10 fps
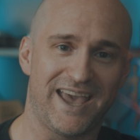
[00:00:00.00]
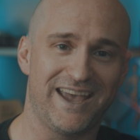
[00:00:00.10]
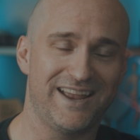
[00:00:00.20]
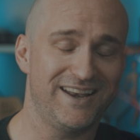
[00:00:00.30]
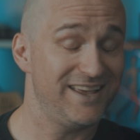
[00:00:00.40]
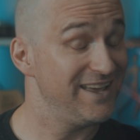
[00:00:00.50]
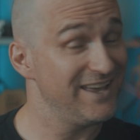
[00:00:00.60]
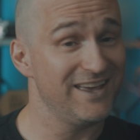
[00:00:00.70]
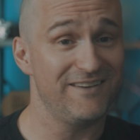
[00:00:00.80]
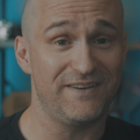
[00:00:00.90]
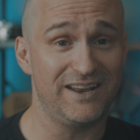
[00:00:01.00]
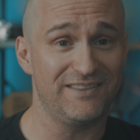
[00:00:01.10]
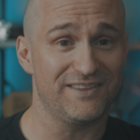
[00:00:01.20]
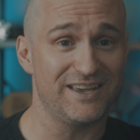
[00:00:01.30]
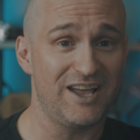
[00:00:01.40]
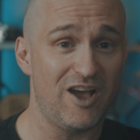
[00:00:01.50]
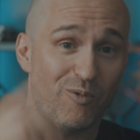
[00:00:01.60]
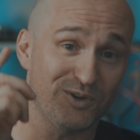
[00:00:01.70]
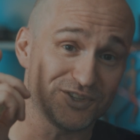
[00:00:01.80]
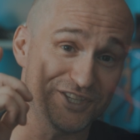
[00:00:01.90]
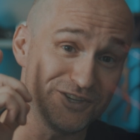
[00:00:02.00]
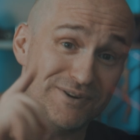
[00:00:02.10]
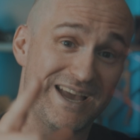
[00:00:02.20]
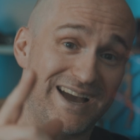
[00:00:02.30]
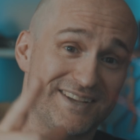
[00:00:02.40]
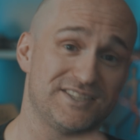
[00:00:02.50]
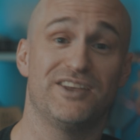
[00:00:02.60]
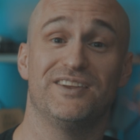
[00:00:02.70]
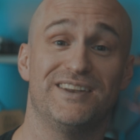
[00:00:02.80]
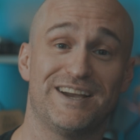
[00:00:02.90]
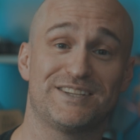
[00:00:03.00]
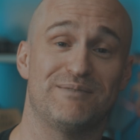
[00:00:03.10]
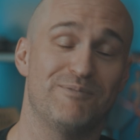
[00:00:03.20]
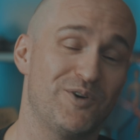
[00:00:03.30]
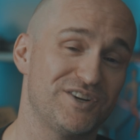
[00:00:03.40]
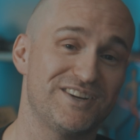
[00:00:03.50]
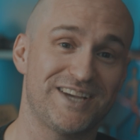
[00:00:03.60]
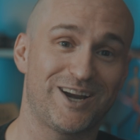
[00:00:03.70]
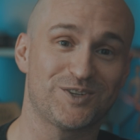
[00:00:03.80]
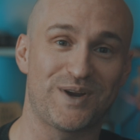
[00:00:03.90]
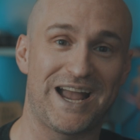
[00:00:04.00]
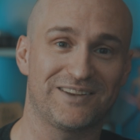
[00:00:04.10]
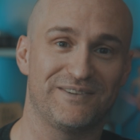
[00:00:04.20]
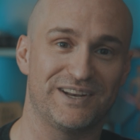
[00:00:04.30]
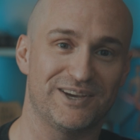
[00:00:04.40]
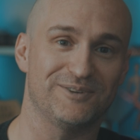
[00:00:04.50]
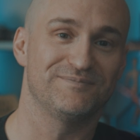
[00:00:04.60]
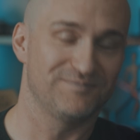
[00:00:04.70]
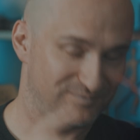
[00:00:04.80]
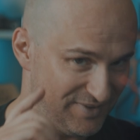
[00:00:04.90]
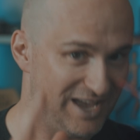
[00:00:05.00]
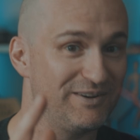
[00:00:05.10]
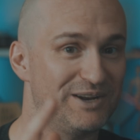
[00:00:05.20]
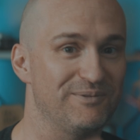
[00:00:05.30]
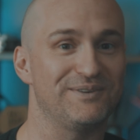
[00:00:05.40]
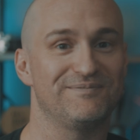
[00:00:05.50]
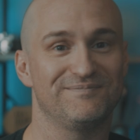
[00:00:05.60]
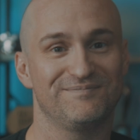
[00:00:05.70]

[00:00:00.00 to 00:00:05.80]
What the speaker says: and if anything, we'll see you guys in the next Motion Designers React video. Have a good one.